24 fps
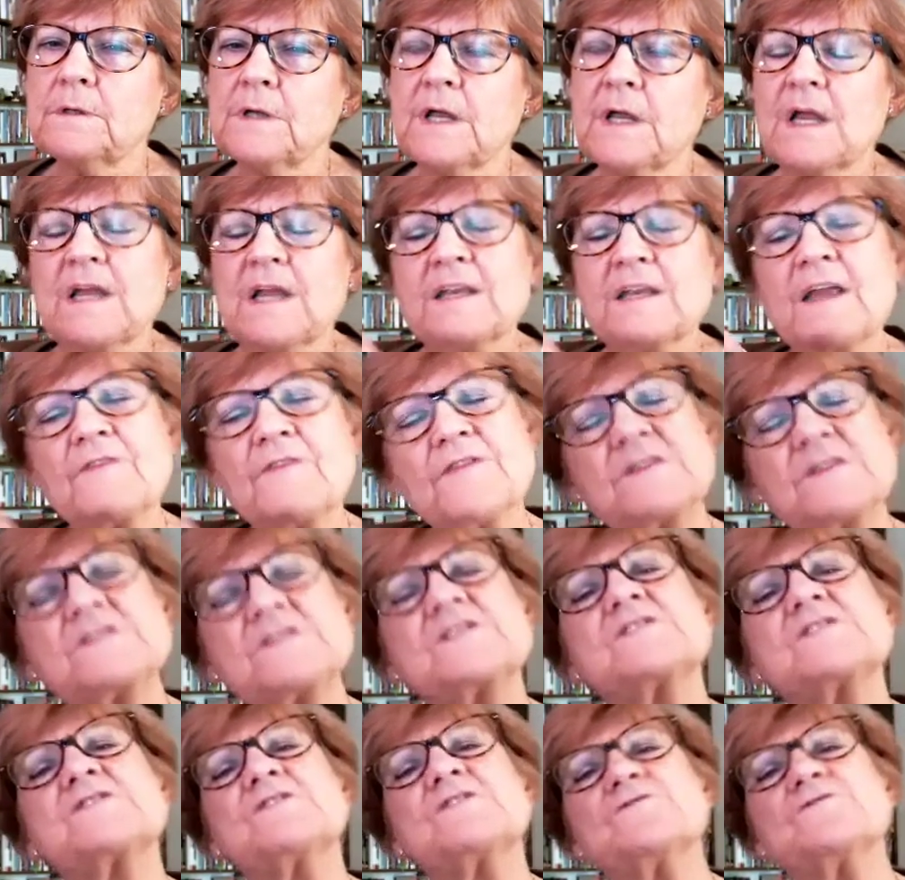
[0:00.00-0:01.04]
Now, this
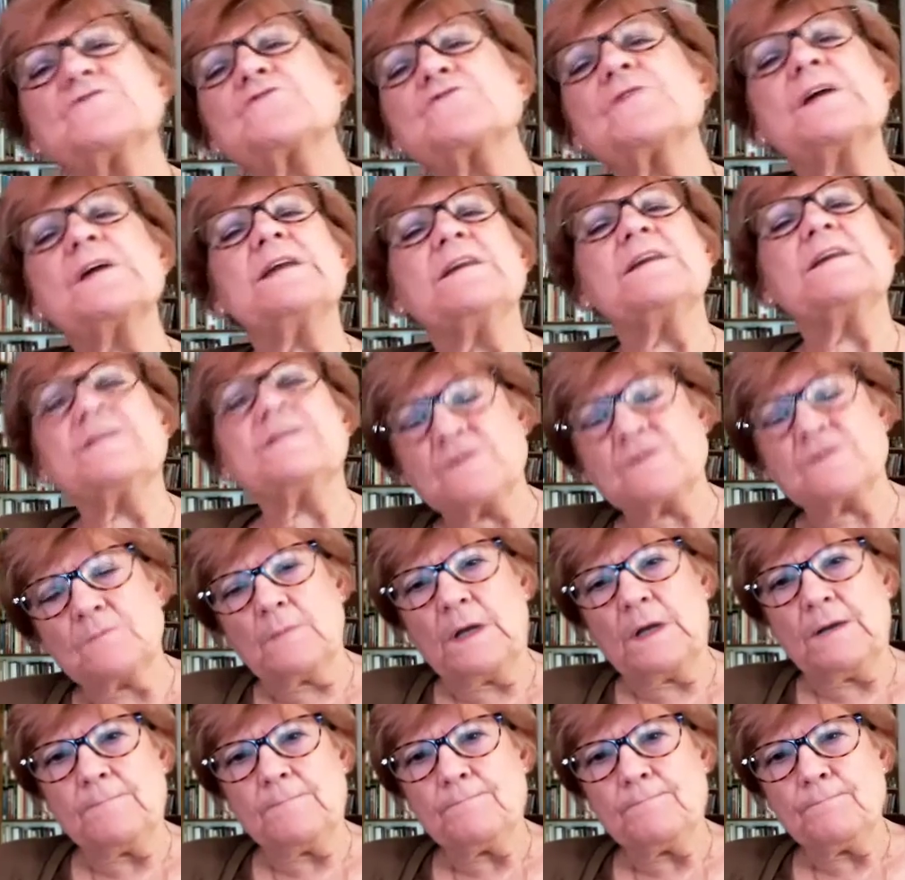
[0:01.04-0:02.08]
is intriguing to
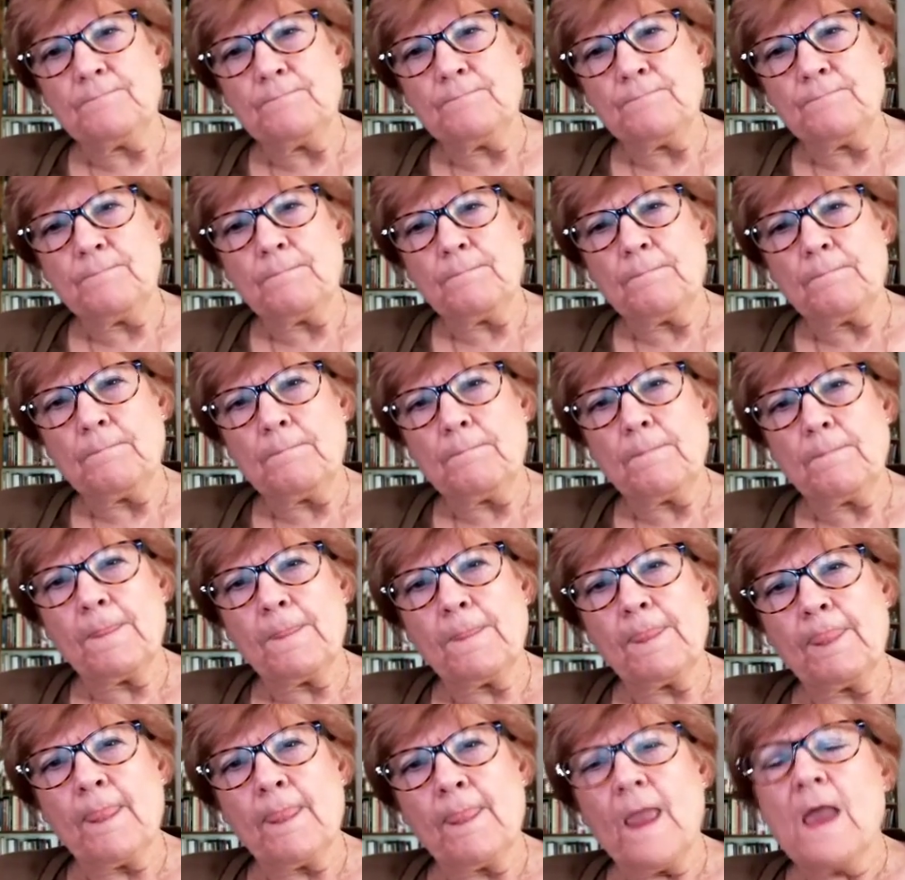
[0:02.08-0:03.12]
me
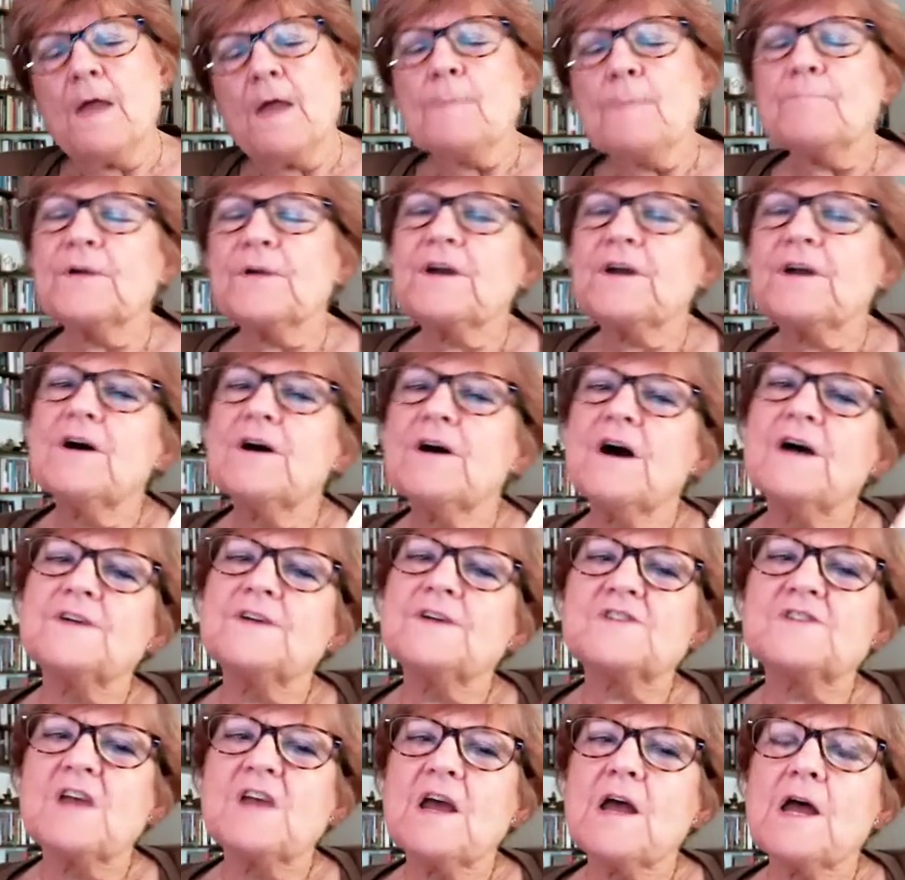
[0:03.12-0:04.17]

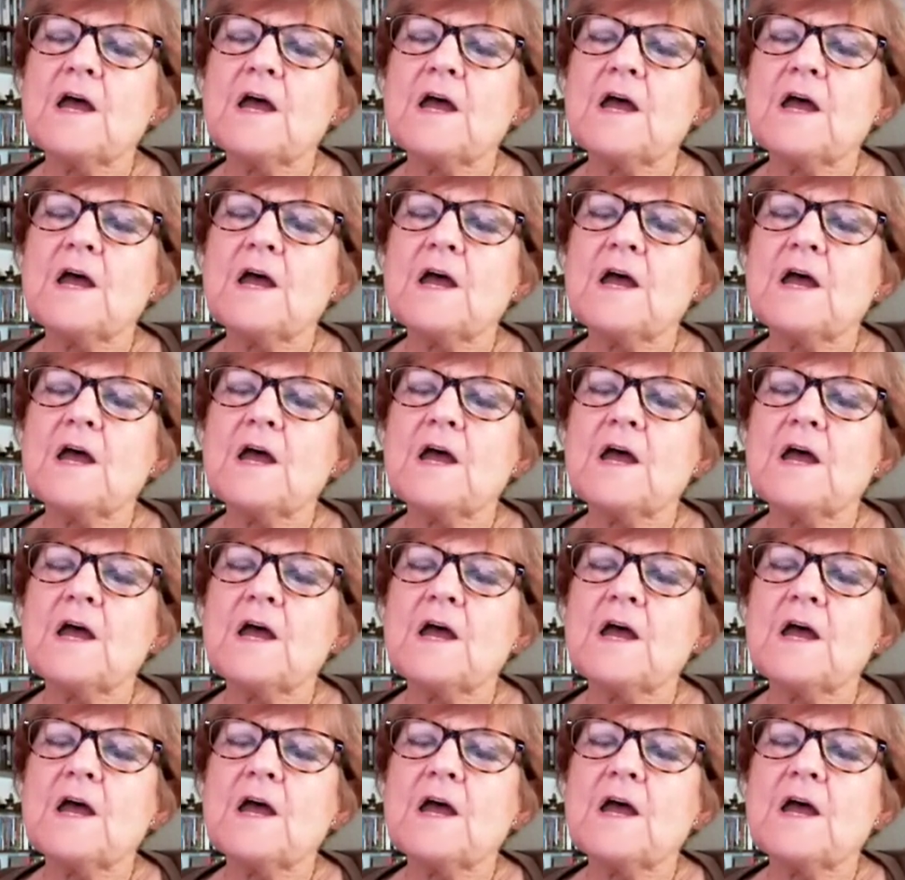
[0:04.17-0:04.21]
because